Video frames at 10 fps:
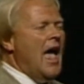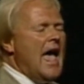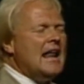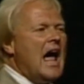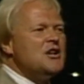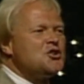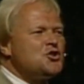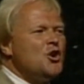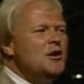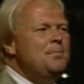And I
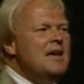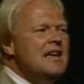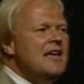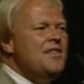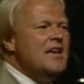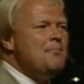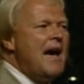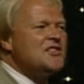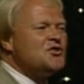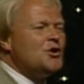should be in the
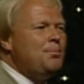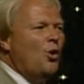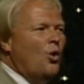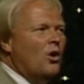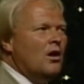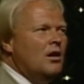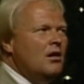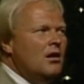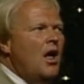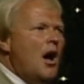ambassador
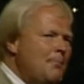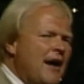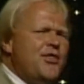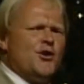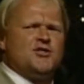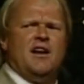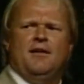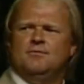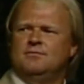pool by Thursday.